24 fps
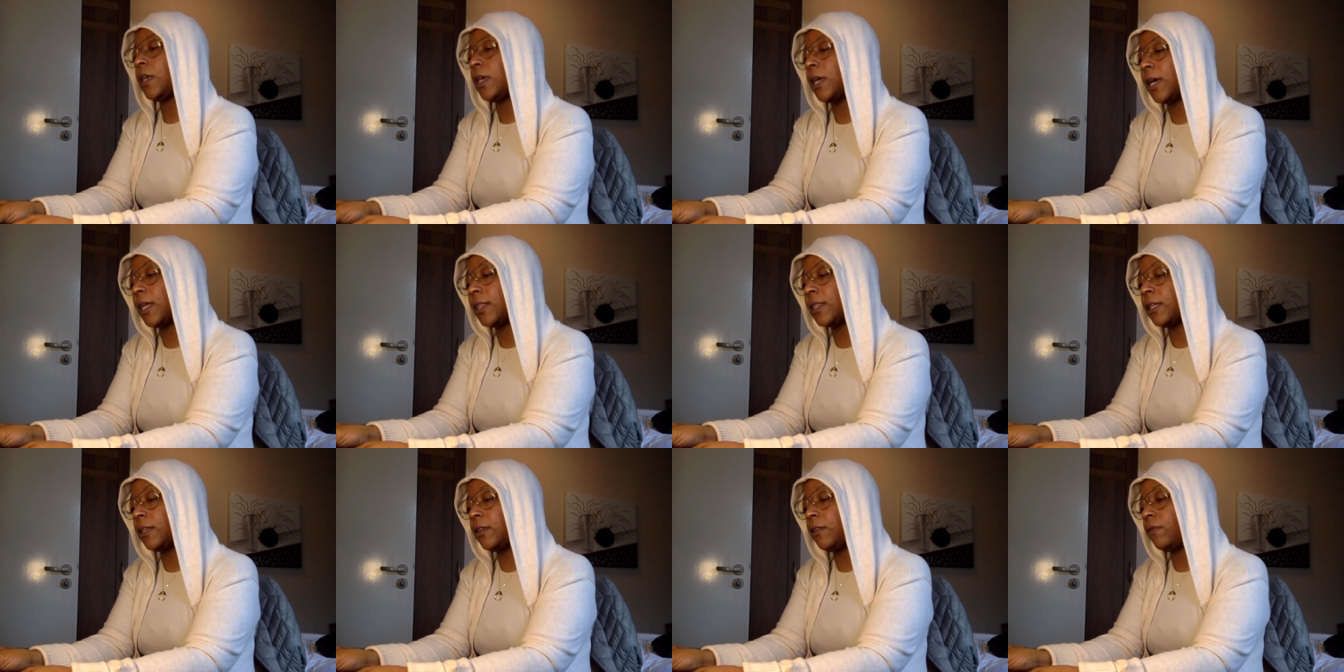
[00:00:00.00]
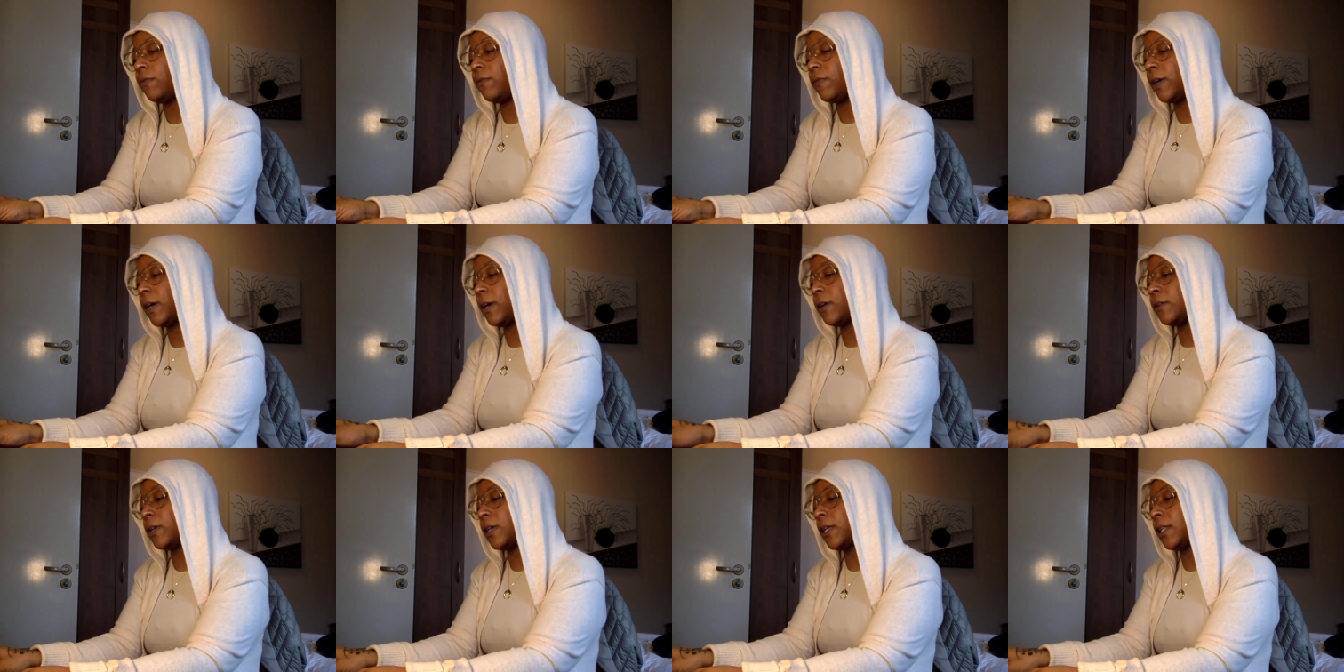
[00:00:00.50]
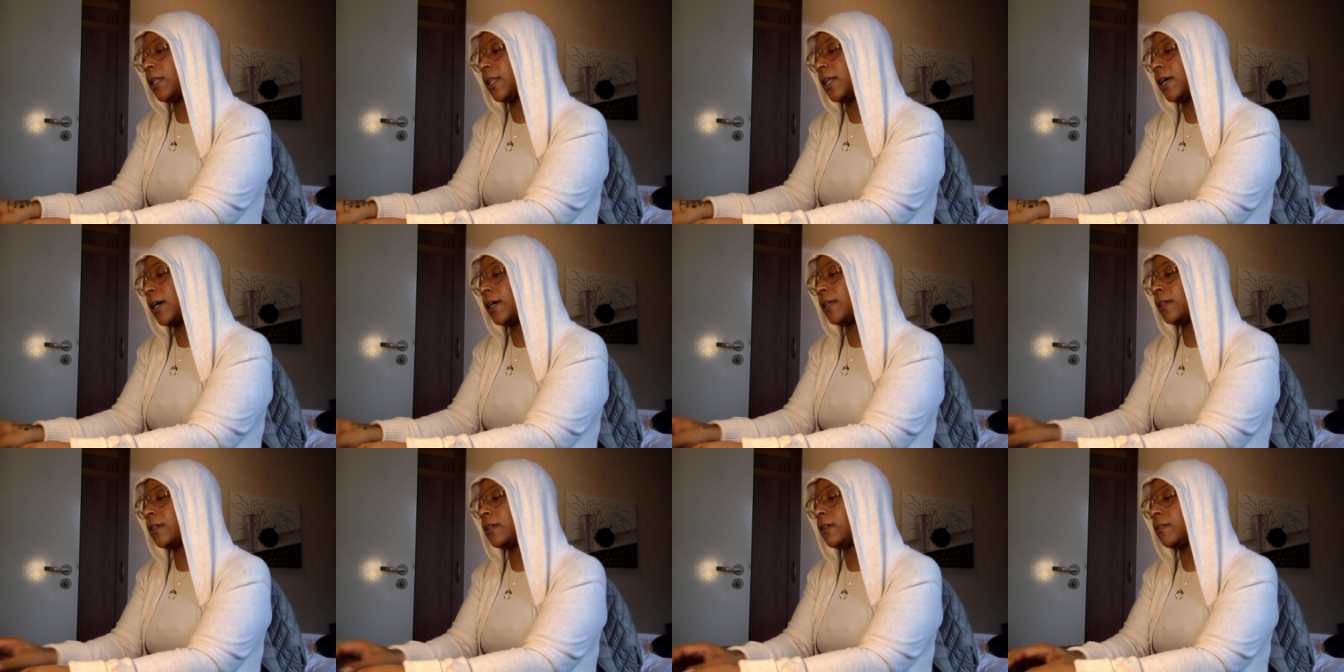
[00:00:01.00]
I think you found a
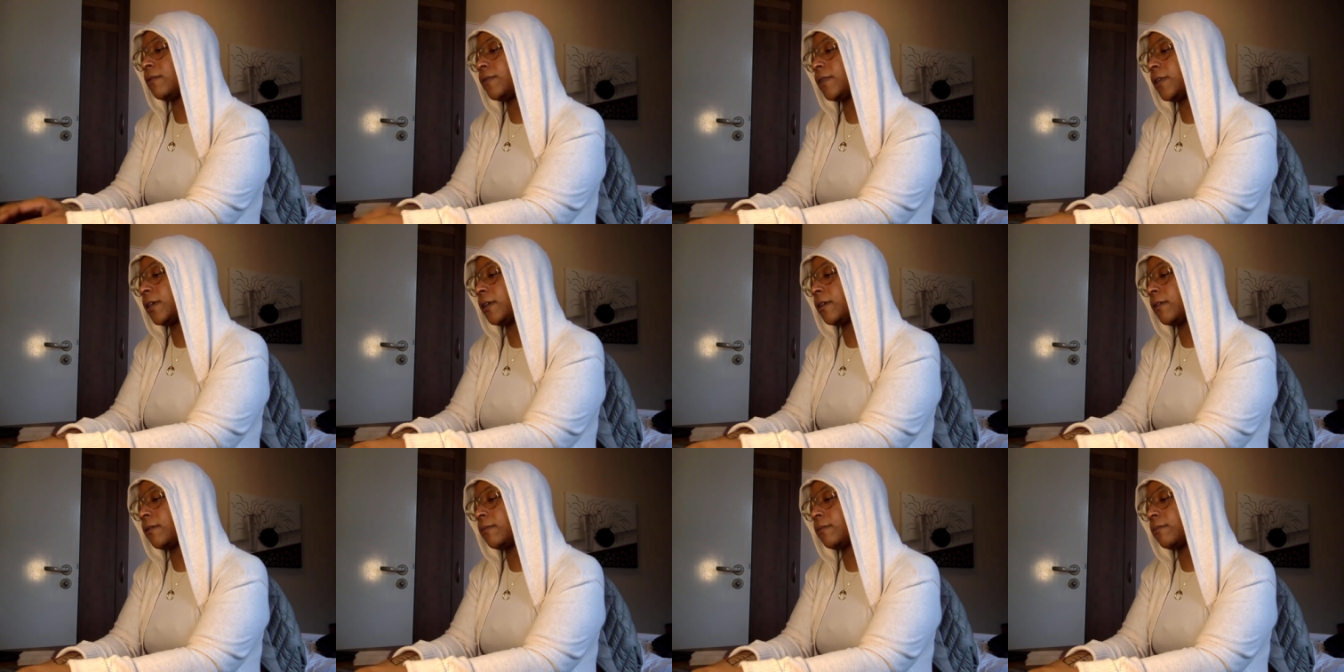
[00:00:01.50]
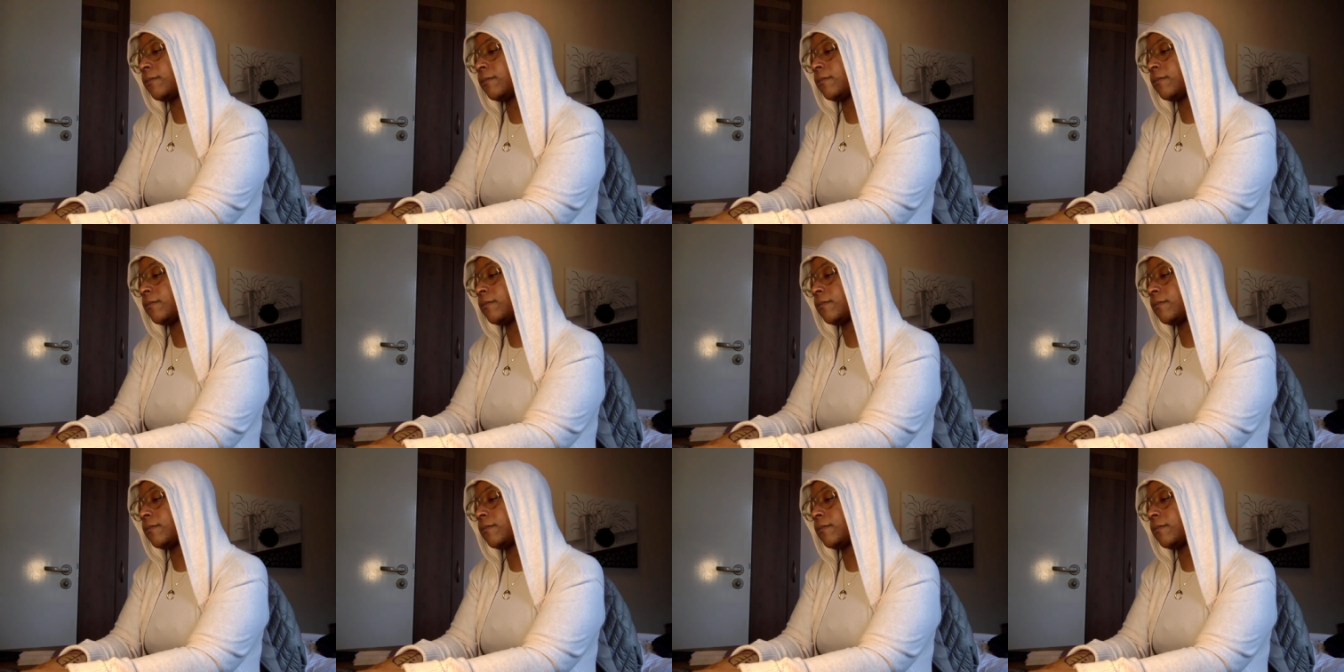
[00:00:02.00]
lot of um,